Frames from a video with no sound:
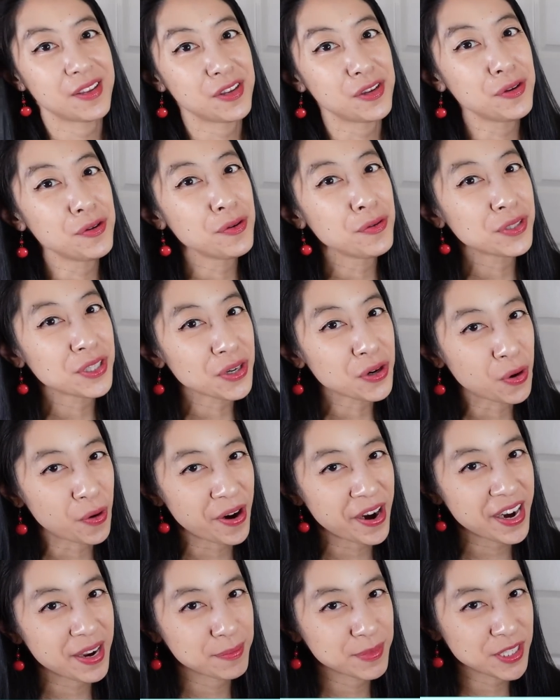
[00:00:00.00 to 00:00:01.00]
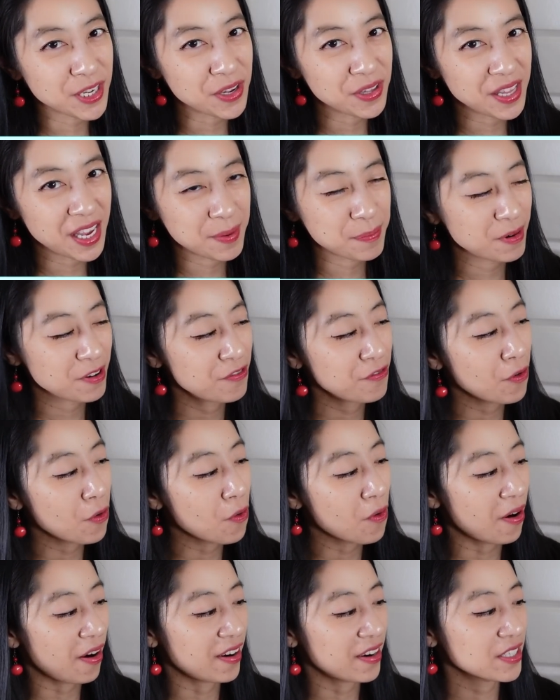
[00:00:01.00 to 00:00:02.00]
use aquarium salt like
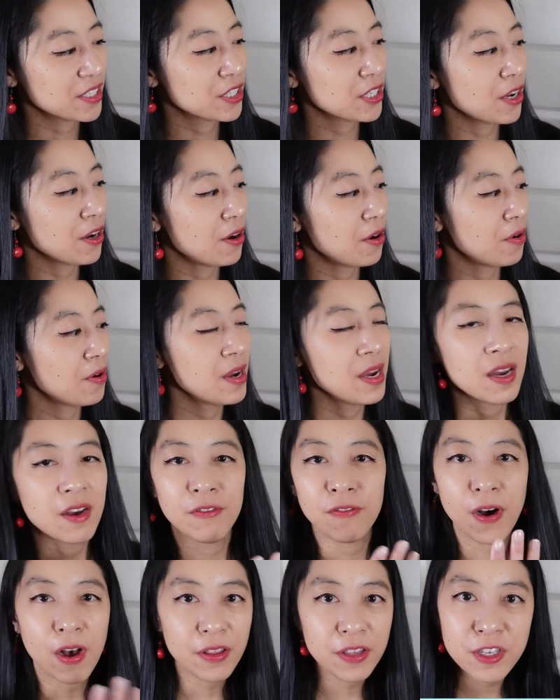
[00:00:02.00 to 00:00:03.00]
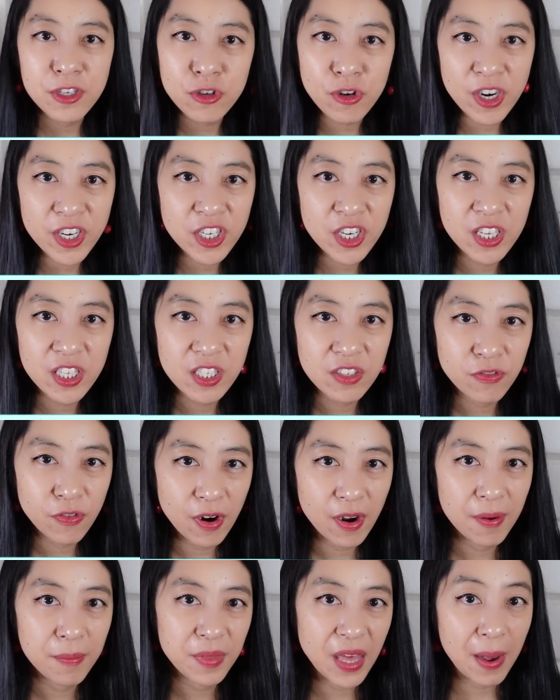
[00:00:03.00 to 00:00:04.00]
before. So follow the instructions
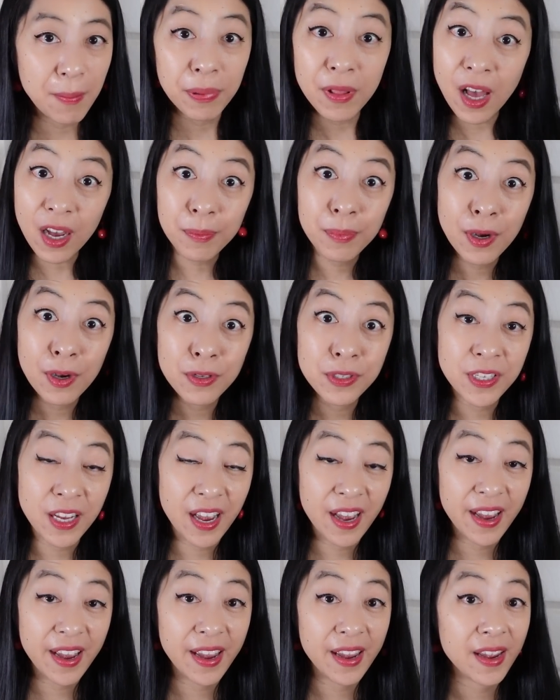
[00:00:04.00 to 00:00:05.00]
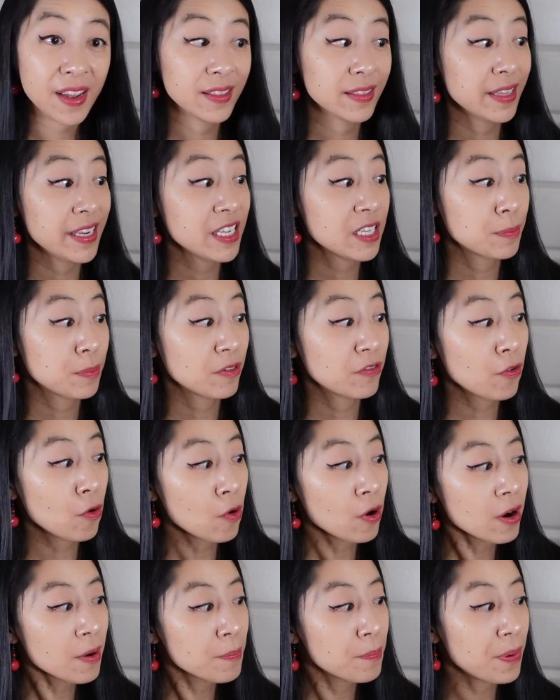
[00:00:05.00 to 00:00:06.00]
from that blog post I linked
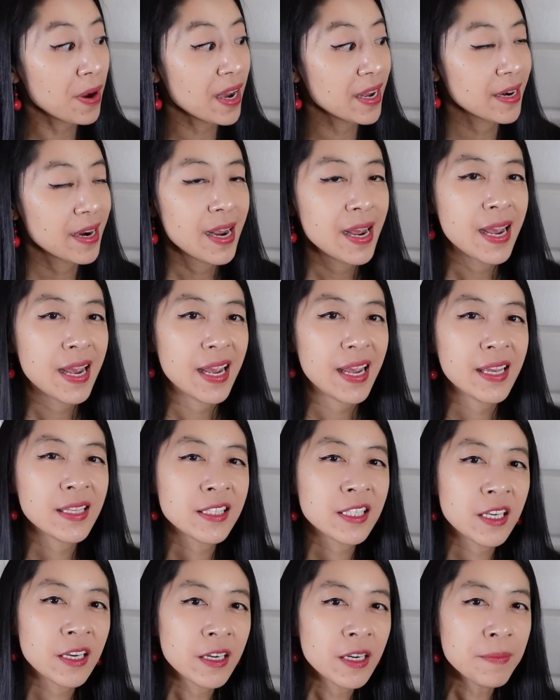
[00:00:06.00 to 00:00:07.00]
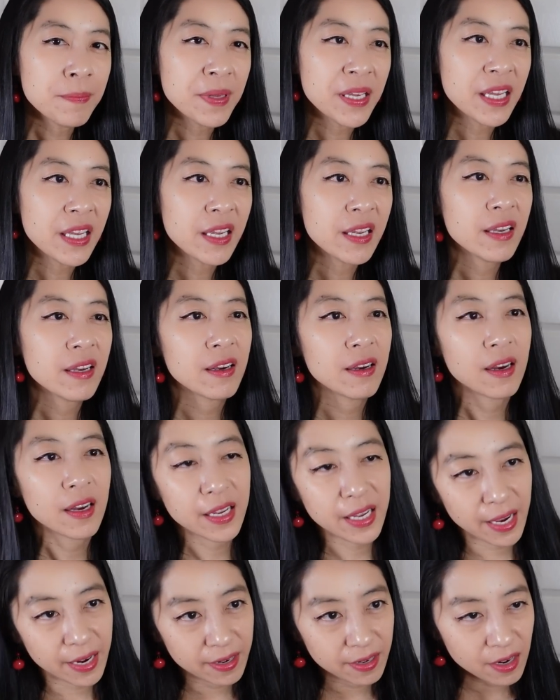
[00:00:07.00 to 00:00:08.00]
before, but it's gonna be,
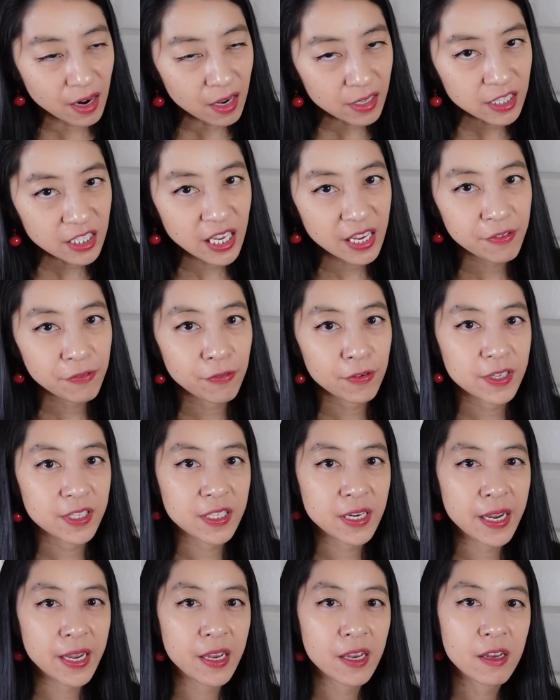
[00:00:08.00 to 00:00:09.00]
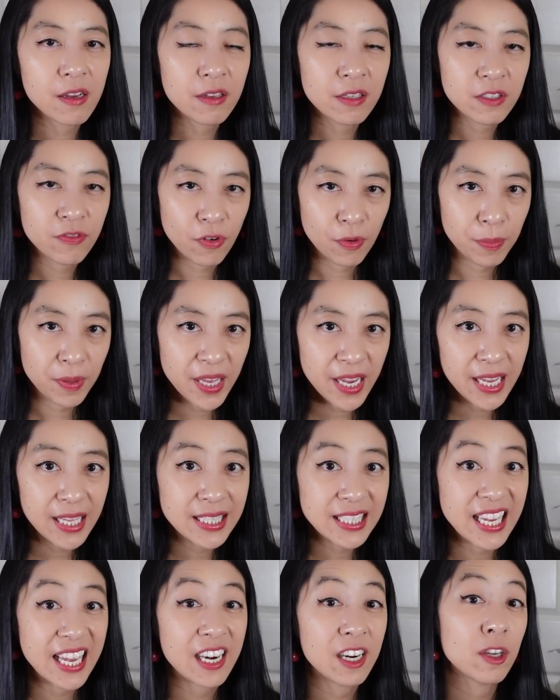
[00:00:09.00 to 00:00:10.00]
again, not safe for snails, for
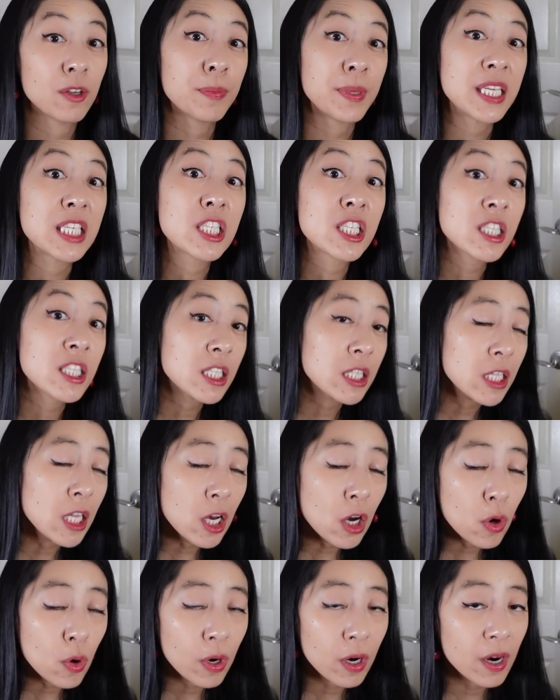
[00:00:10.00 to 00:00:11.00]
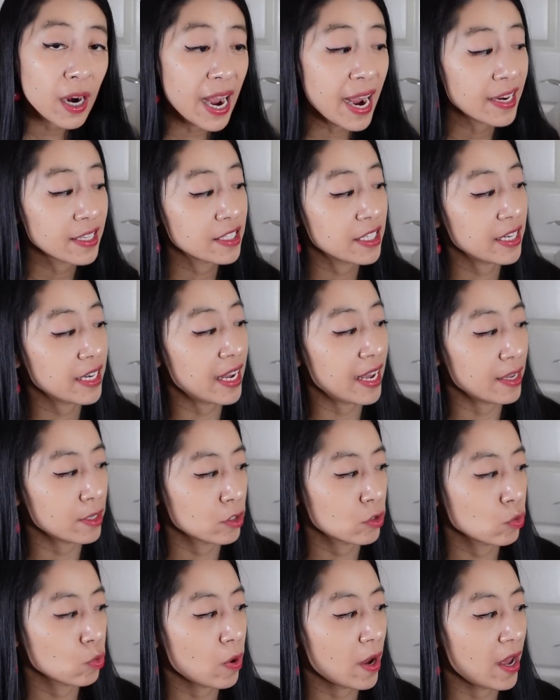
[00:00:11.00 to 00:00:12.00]
plants, and it'll be slower acting
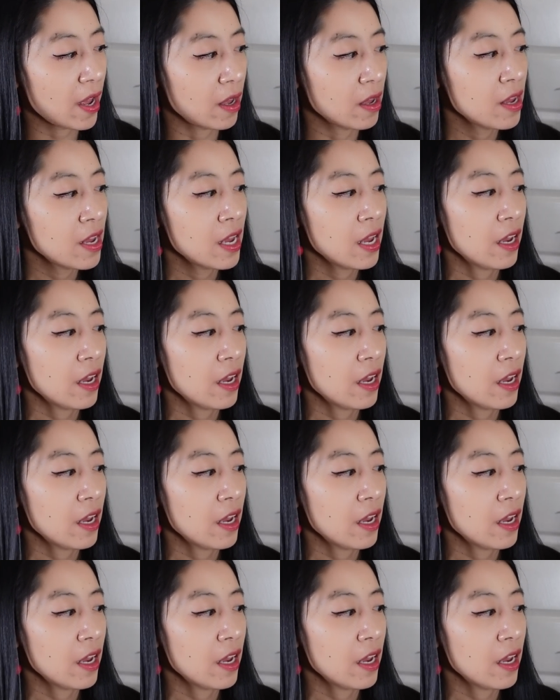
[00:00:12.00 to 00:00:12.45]
as well.